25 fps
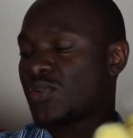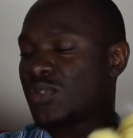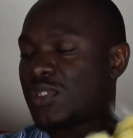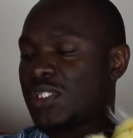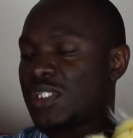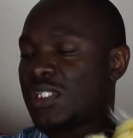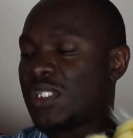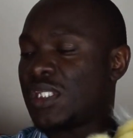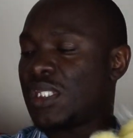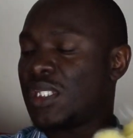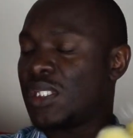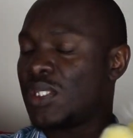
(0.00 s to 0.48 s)

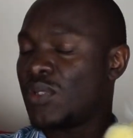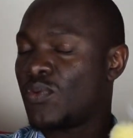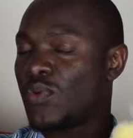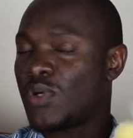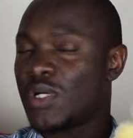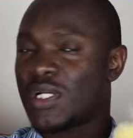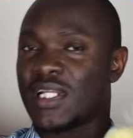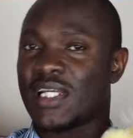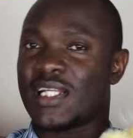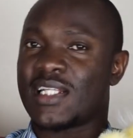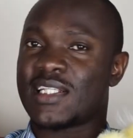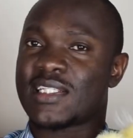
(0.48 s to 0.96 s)
see
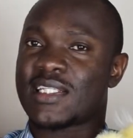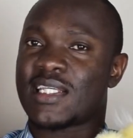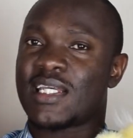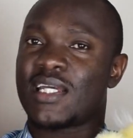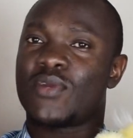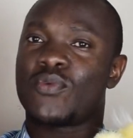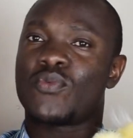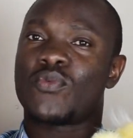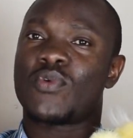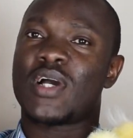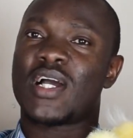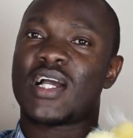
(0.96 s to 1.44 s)
what else
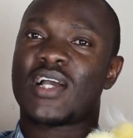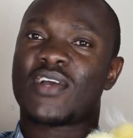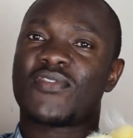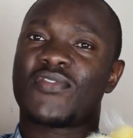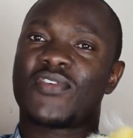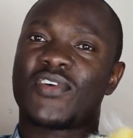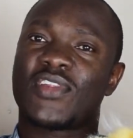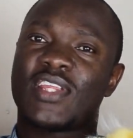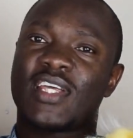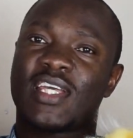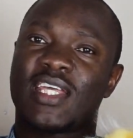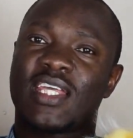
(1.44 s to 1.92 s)
can work
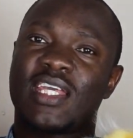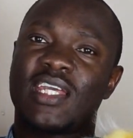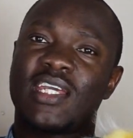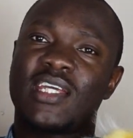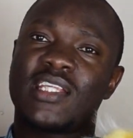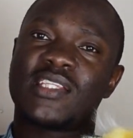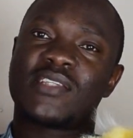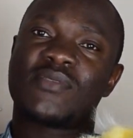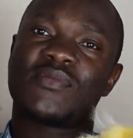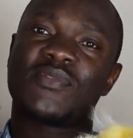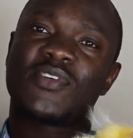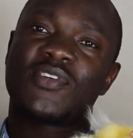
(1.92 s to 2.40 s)
for the
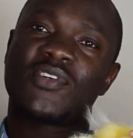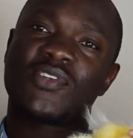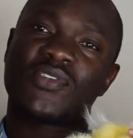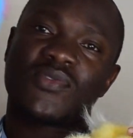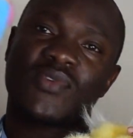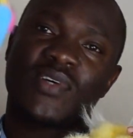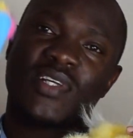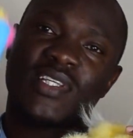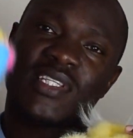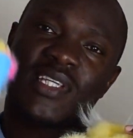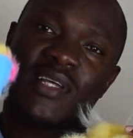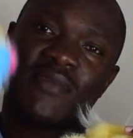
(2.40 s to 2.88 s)
kids because
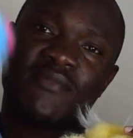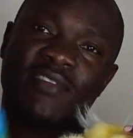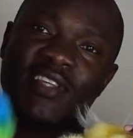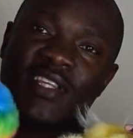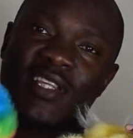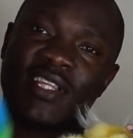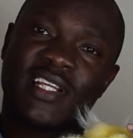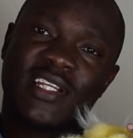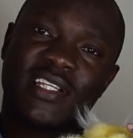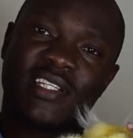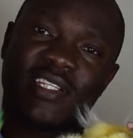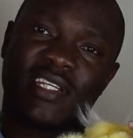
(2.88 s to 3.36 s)
we want
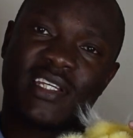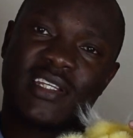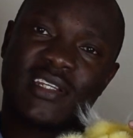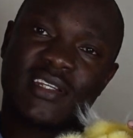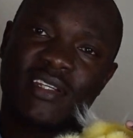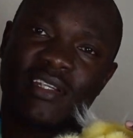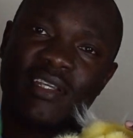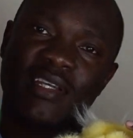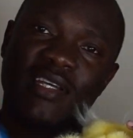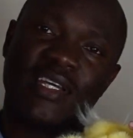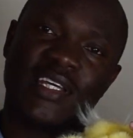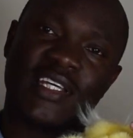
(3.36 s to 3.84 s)
something that can
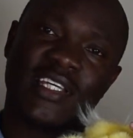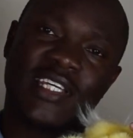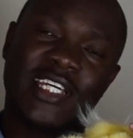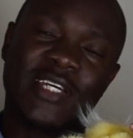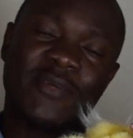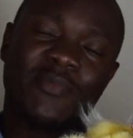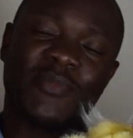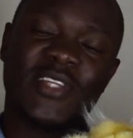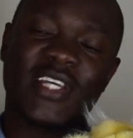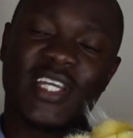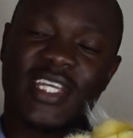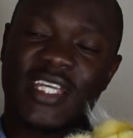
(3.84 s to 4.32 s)

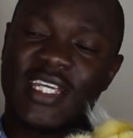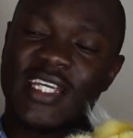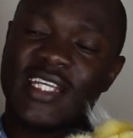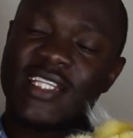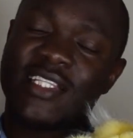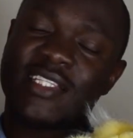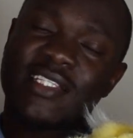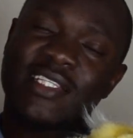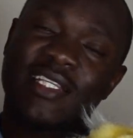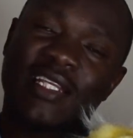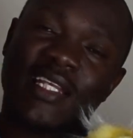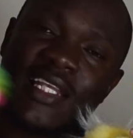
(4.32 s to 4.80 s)
keep the
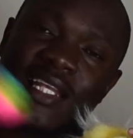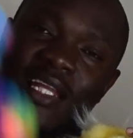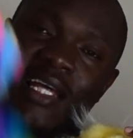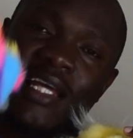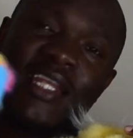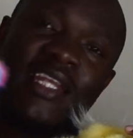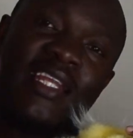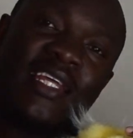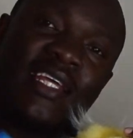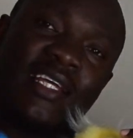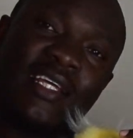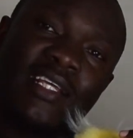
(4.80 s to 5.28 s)
kids
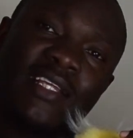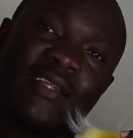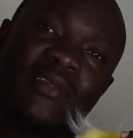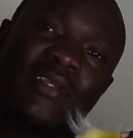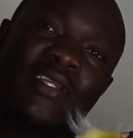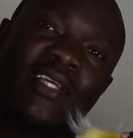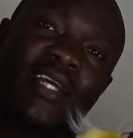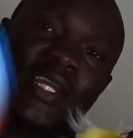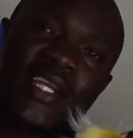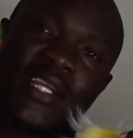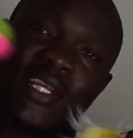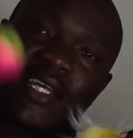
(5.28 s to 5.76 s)
learning.
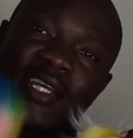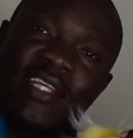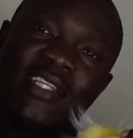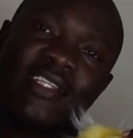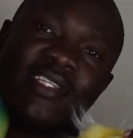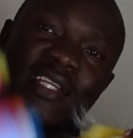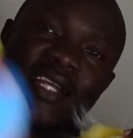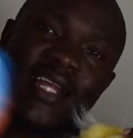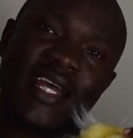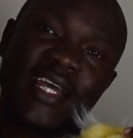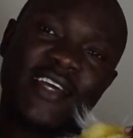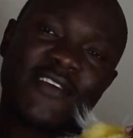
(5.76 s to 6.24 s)
And
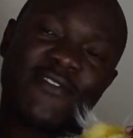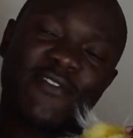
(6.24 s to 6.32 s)
kids like